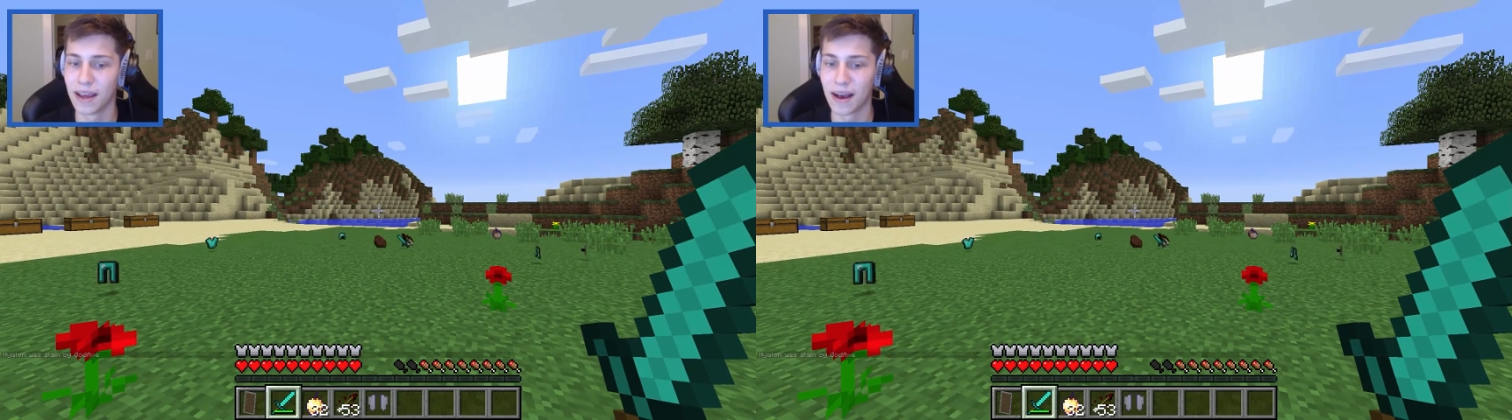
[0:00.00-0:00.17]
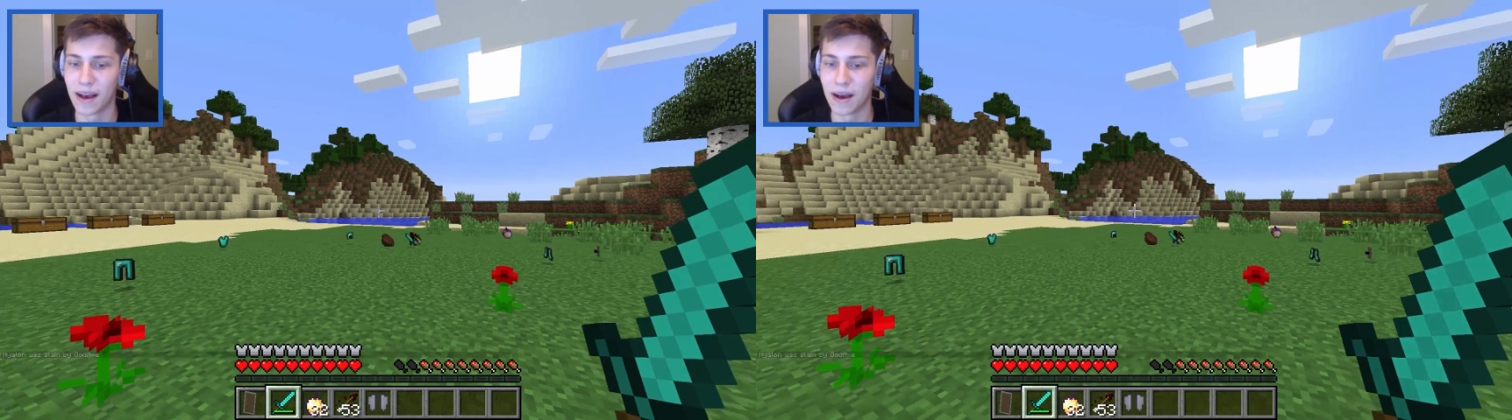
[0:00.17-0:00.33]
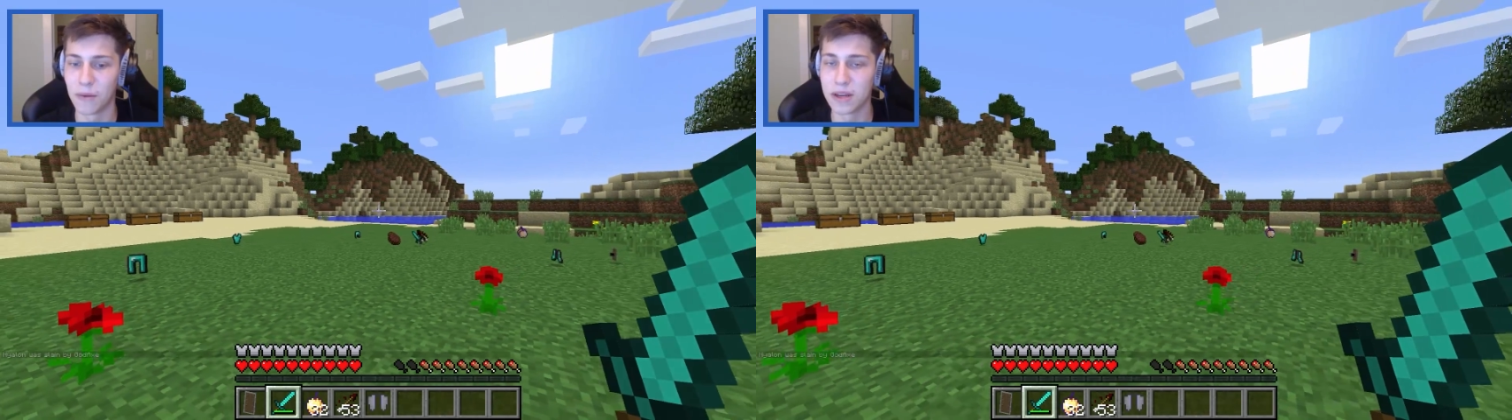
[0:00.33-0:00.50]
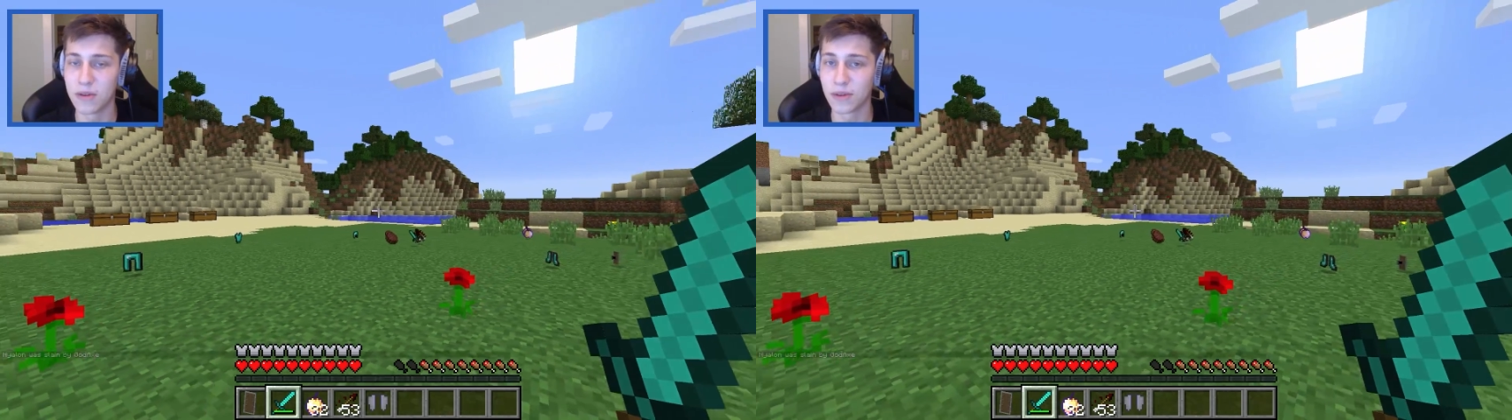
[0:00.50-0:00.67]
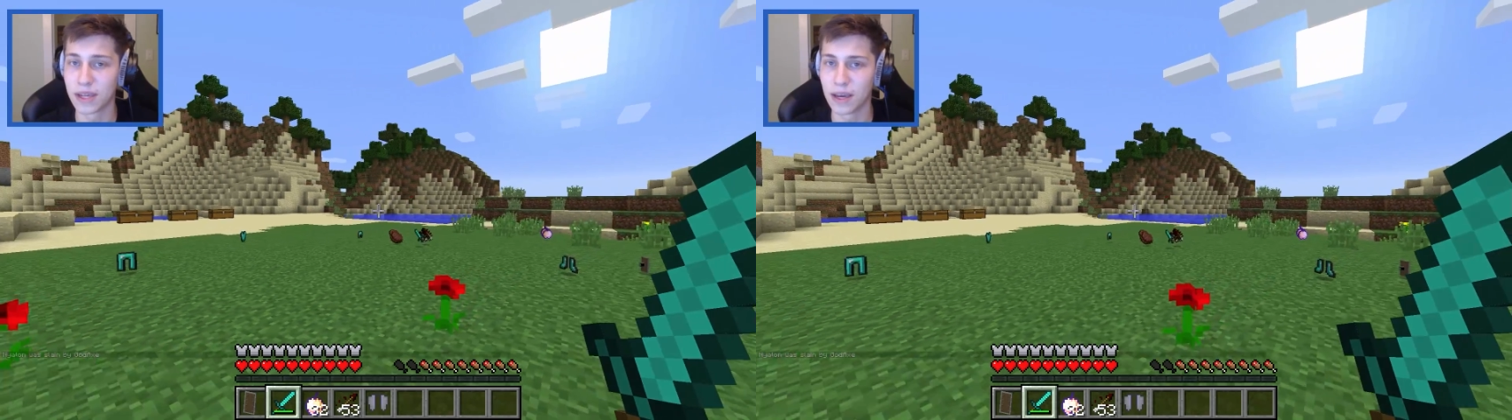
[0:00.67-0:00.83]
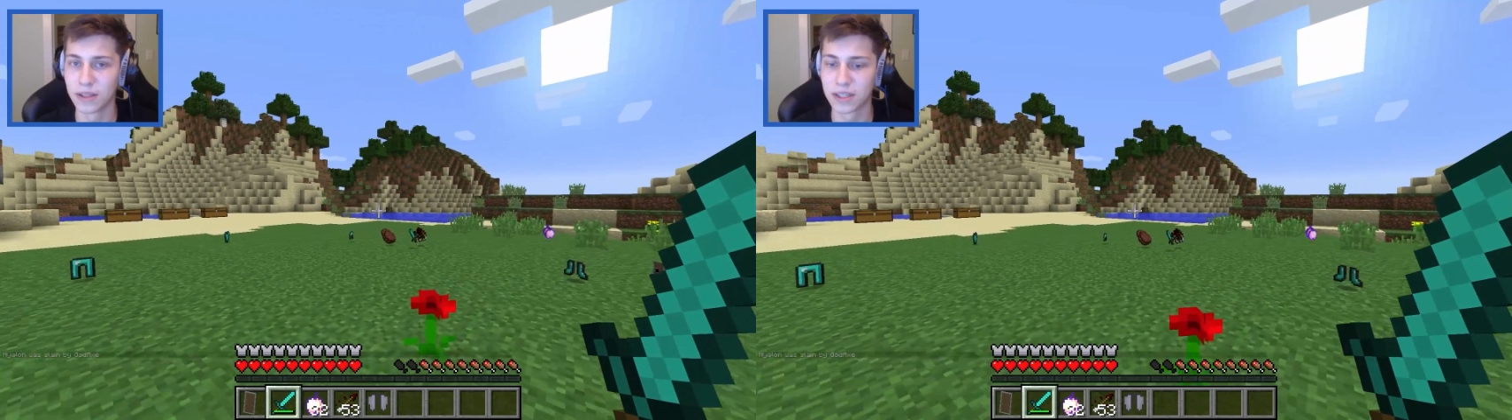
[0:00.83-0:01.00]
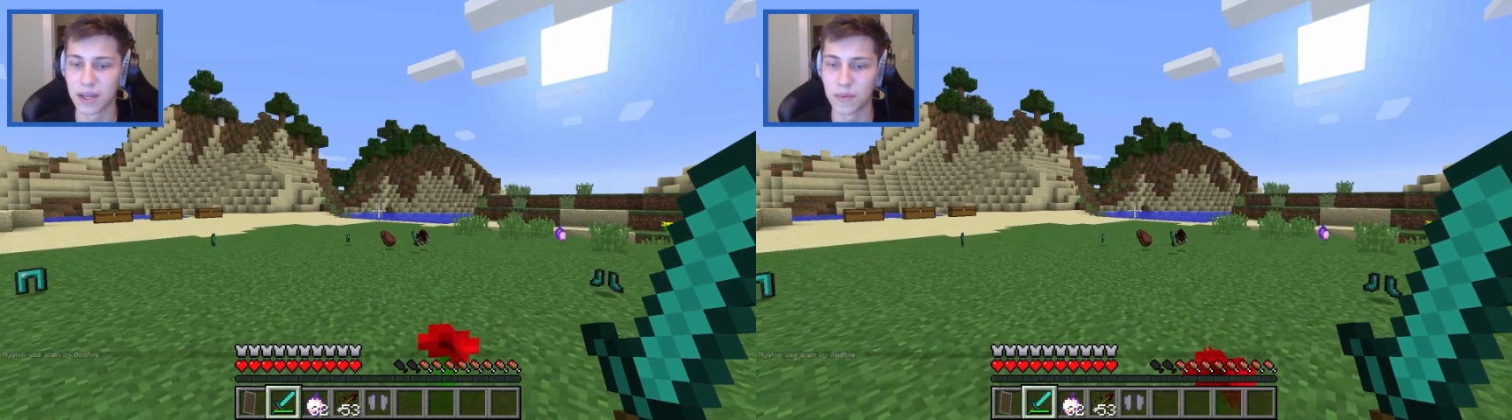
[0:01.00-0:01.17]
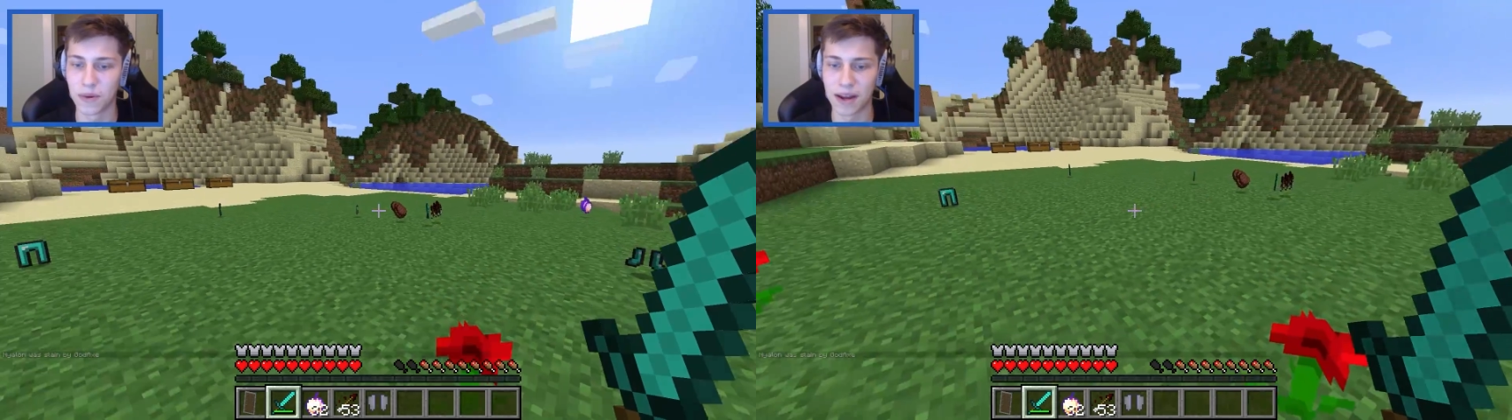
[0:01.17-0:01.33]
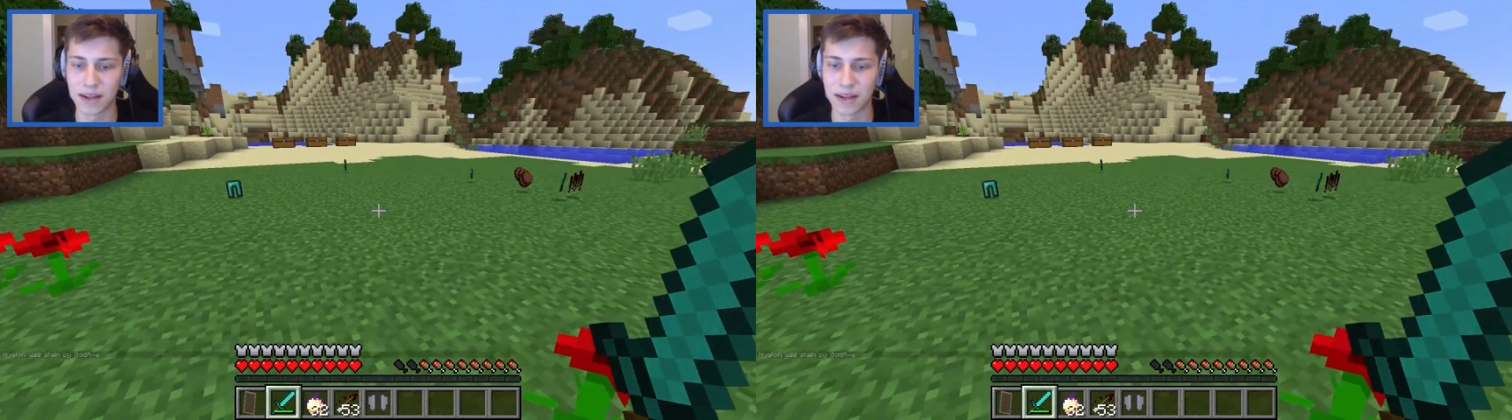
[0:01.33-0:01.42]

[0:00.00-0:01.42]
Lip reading: when you kill someone.